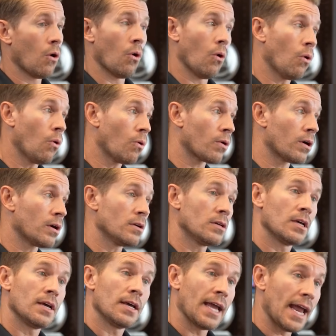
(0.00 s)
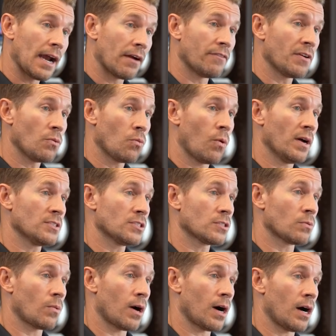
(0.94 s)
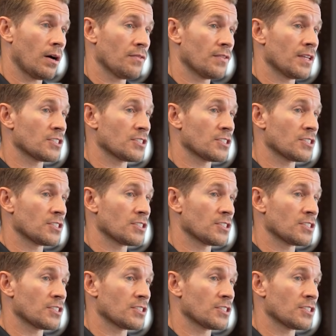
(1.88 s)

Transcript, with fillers: Or Every once in a while,